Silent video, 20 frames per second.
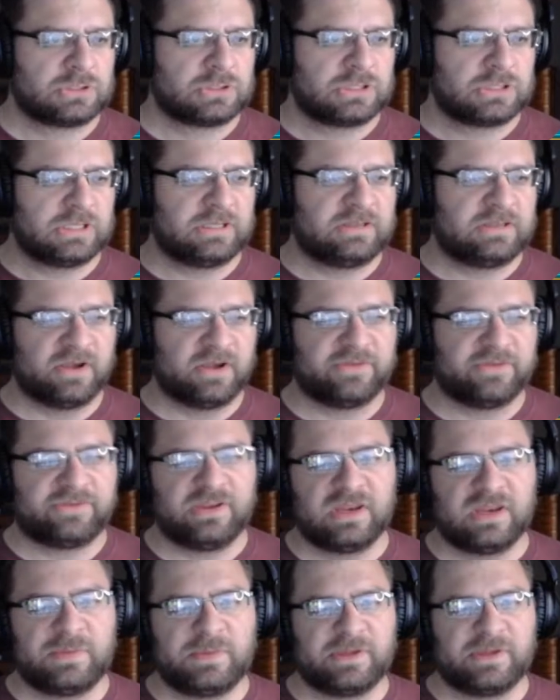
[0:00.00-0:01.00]
It does
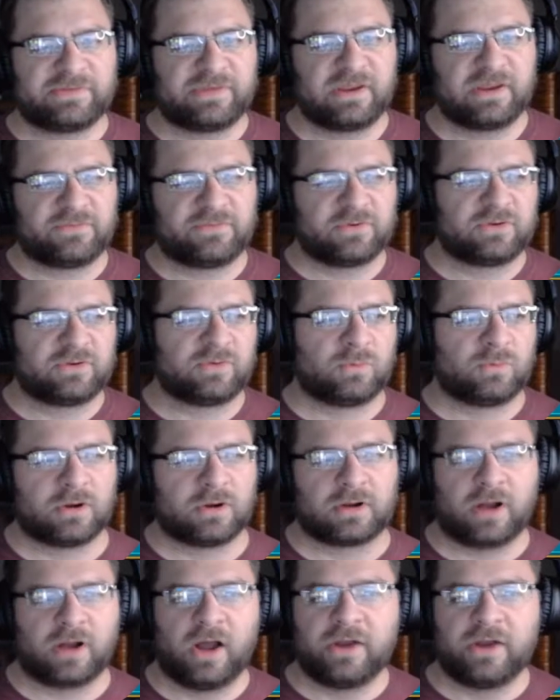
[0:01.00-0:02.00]
need to be ascended for it to
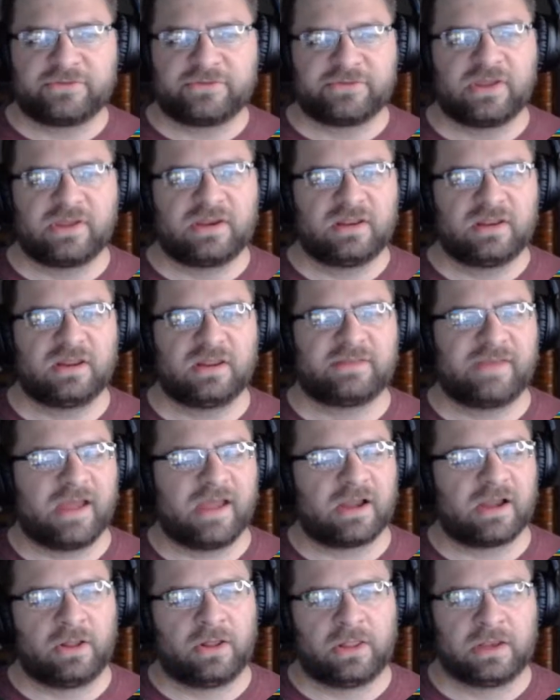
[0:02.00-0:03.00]
work. Unascended,
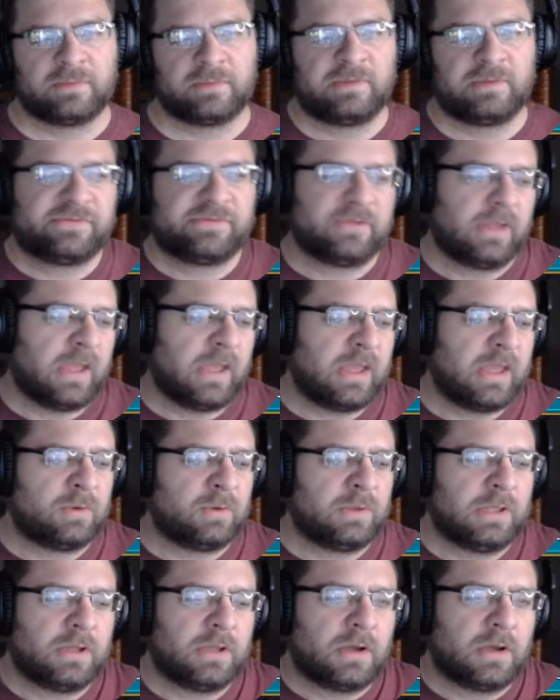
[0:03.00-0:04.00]
attack all enemies.
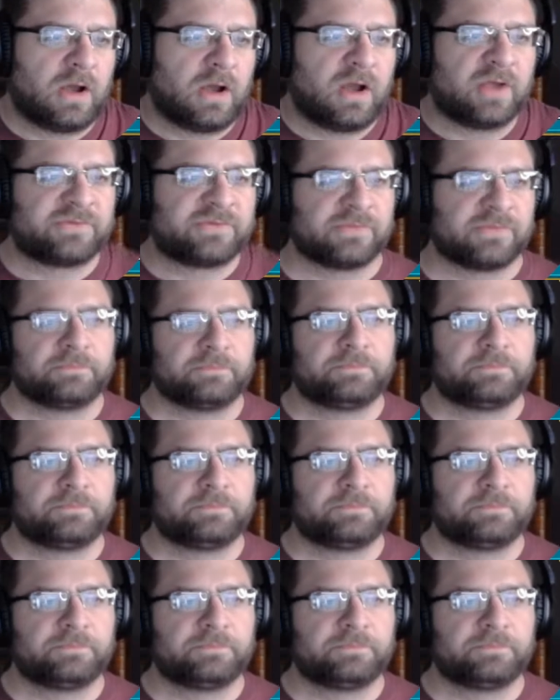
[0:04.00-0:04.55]
AoE, awesome.